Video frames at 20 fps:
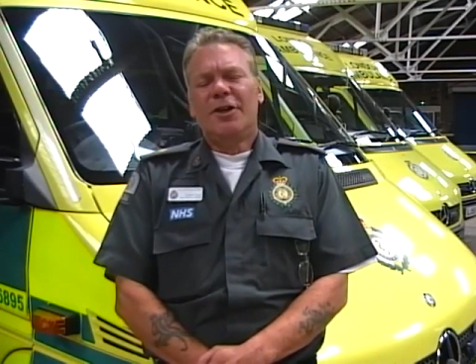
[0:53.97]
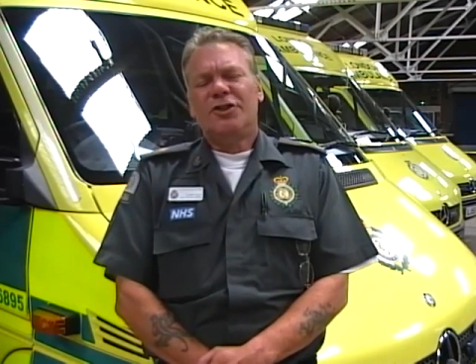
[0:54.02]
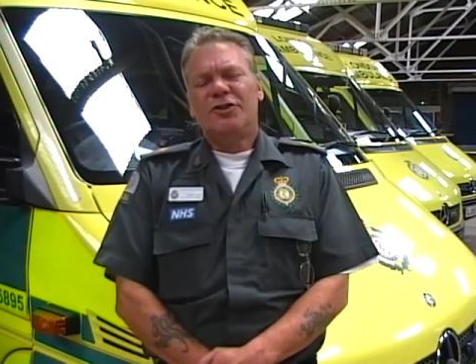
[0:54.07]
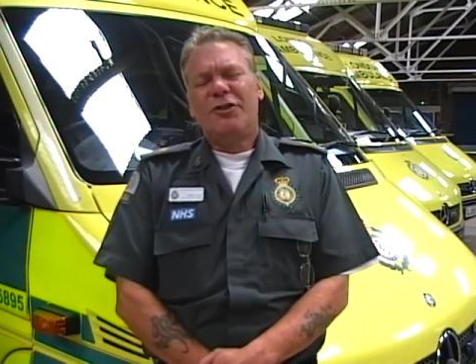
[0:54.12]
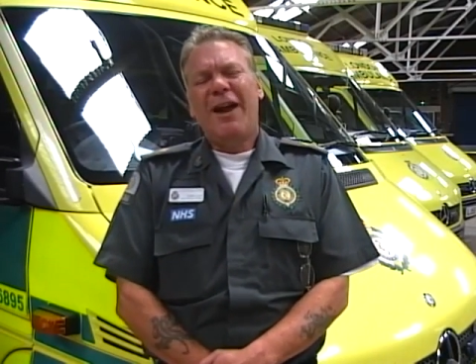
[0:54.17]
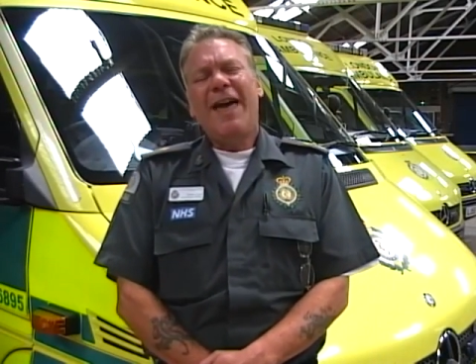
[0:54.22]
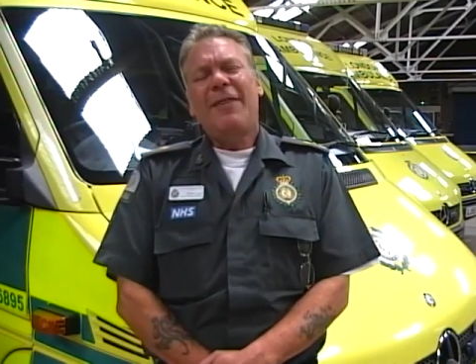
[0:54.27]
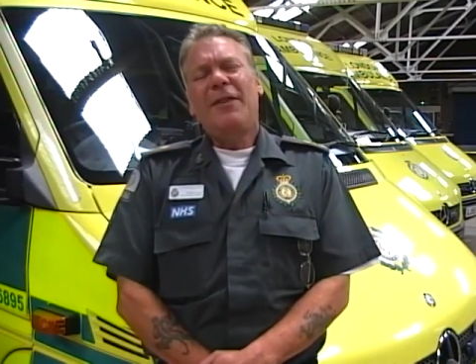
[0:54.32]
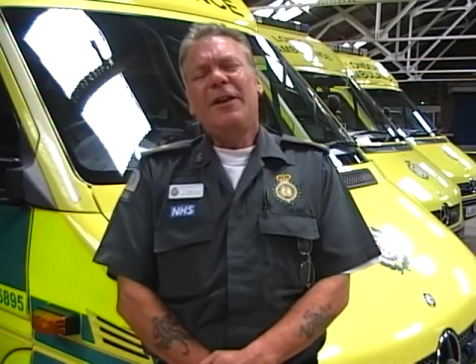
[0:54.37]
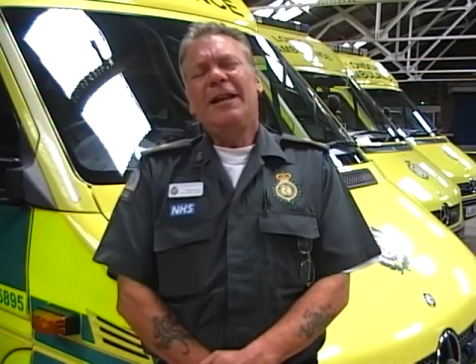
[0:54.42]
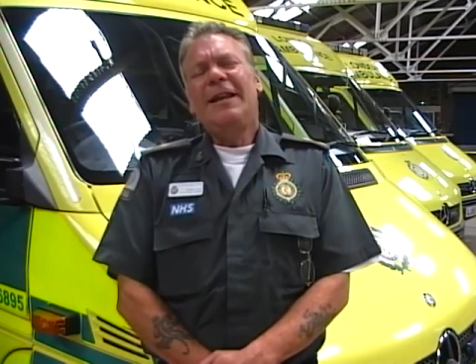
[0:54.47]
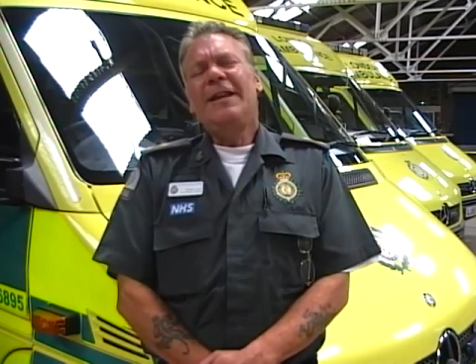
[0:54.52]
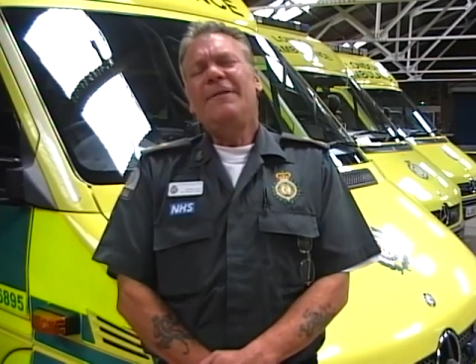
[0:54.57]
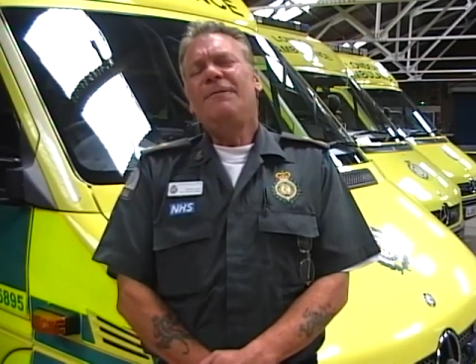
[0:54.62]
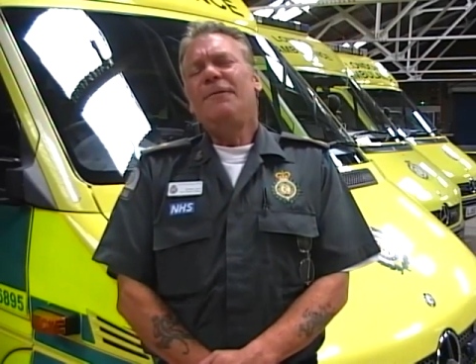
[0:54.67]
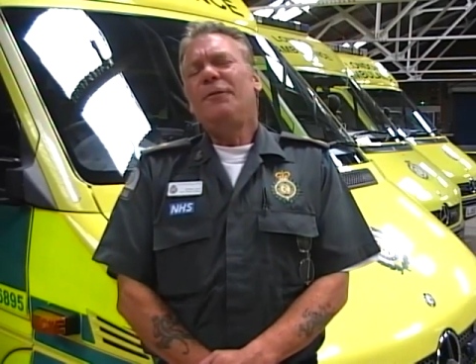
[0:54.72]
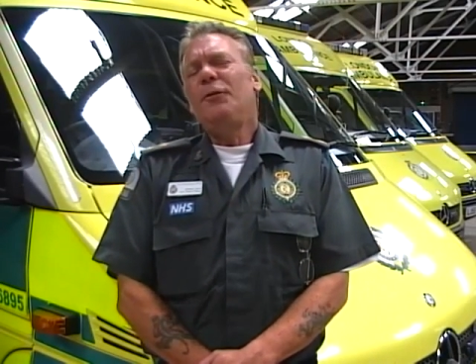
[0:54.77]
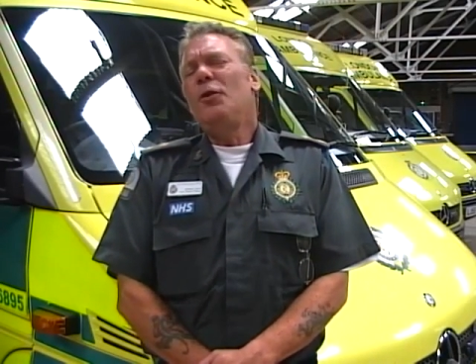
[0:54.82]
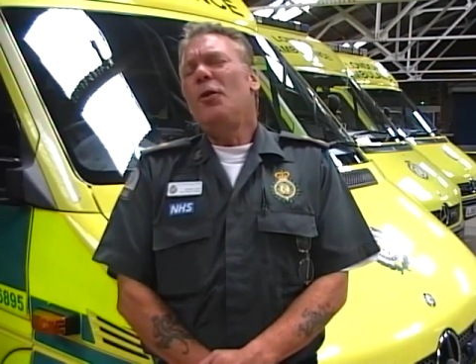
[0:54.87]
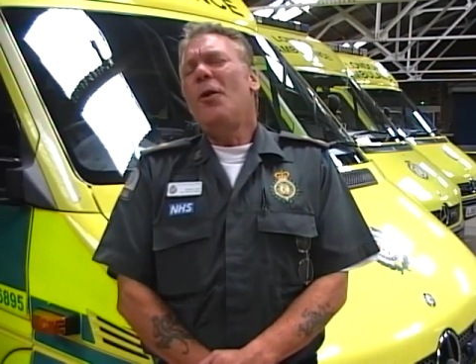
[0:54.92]

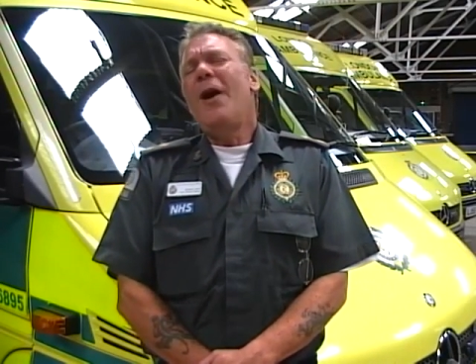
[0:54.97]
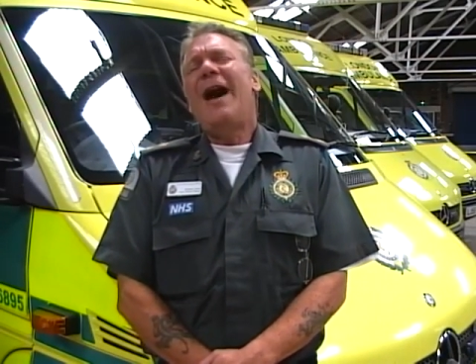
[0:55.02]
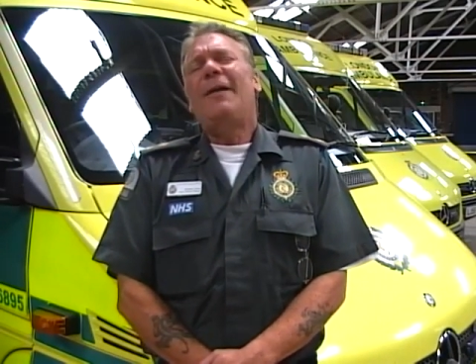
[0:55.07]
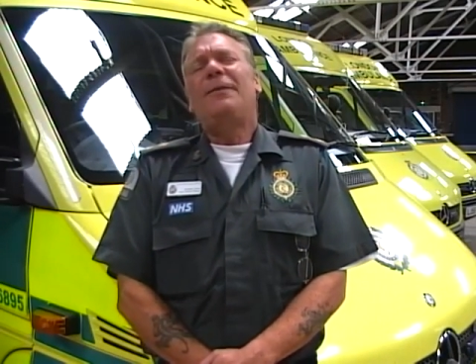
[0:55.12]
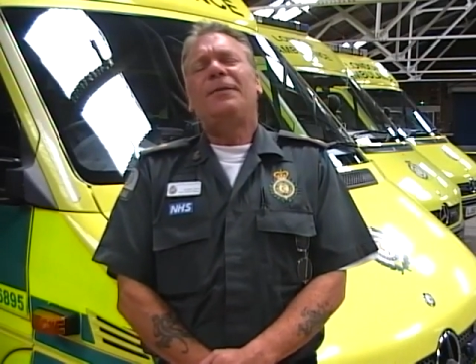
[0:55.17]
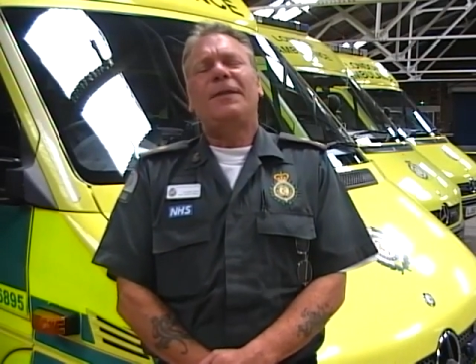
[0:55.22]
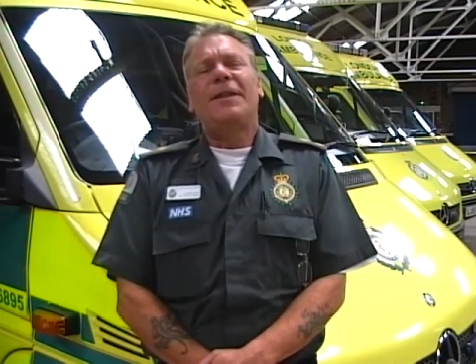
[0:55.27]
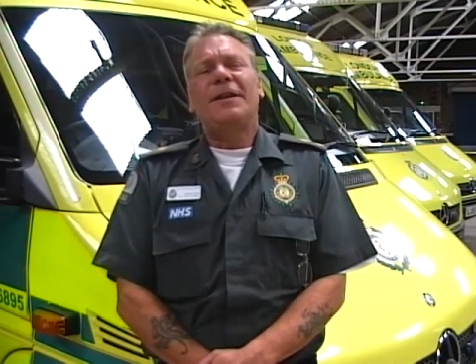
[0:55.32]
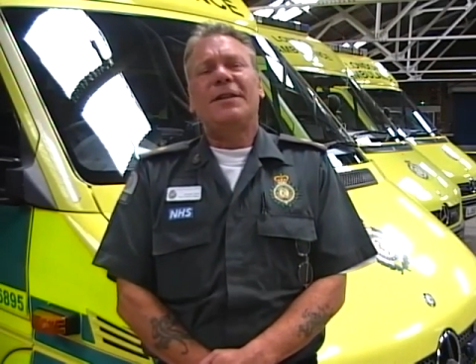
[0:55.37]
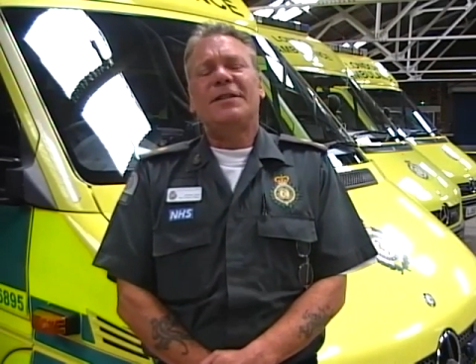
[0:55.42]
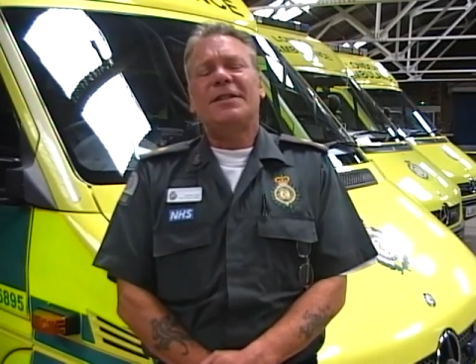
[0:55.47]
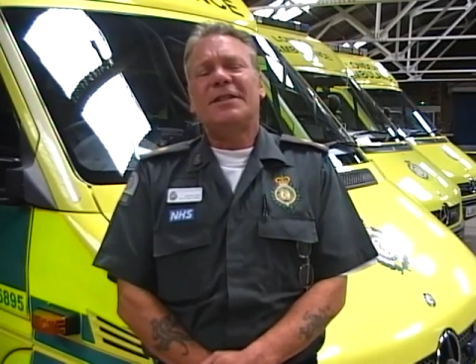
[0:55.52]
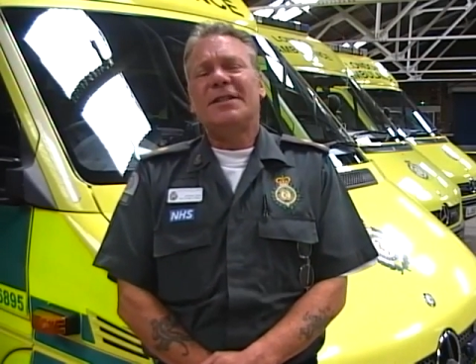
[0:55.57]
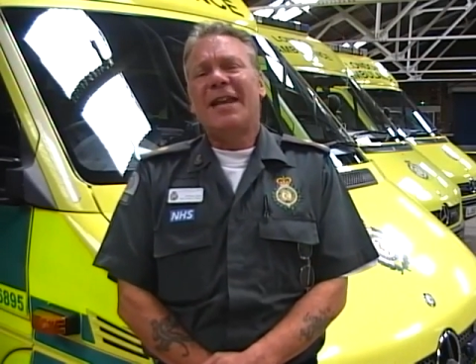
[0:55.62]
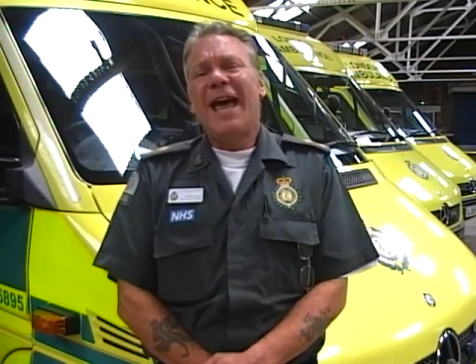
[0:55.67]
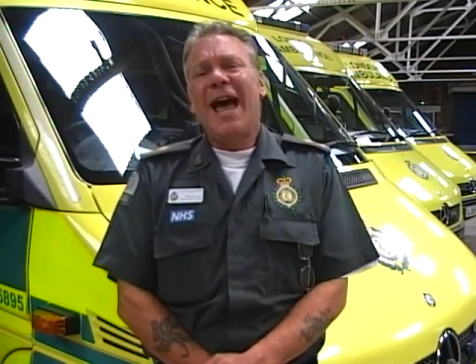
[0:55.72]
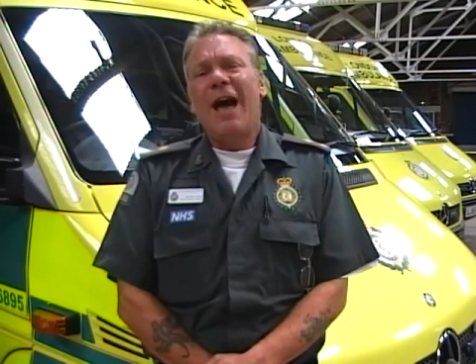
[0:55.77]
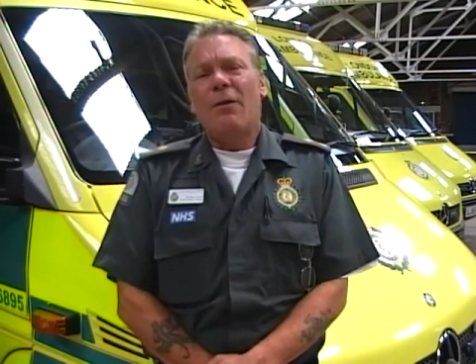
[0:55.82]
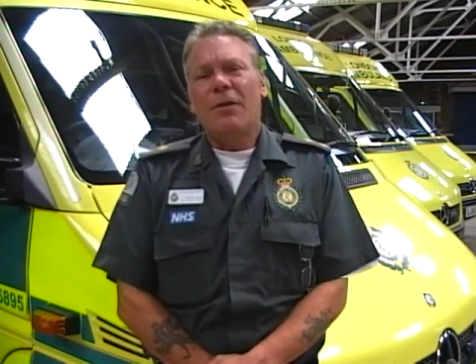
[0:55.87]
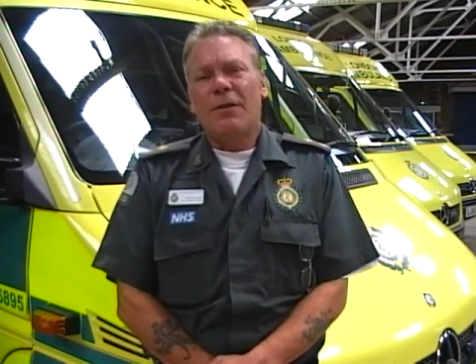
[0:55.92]
traveling throughout the
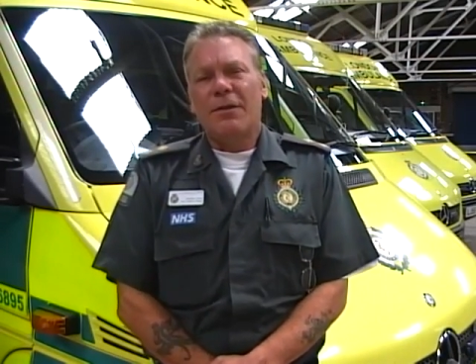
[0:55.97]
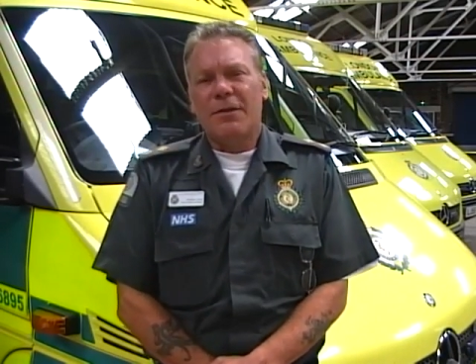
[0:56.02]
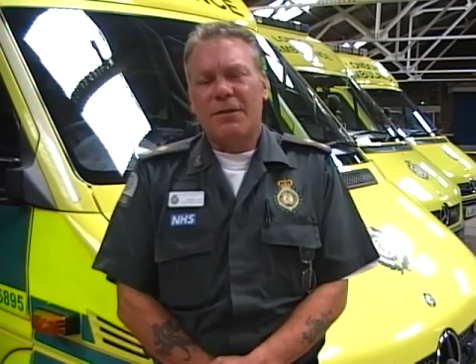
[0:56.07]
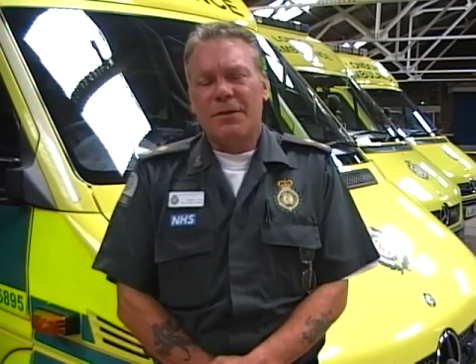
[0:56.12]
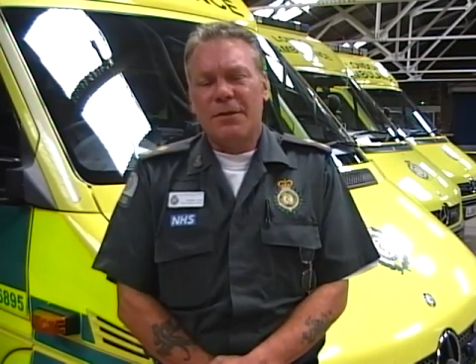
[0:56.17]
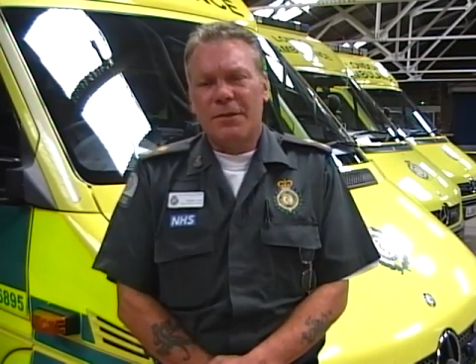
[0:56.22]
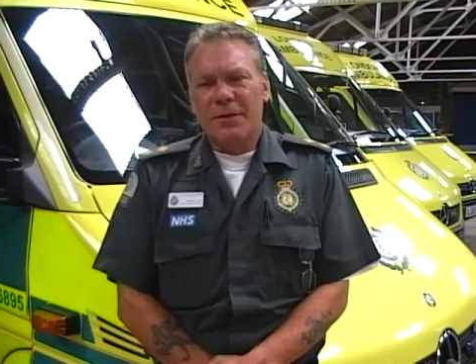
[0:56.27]
South.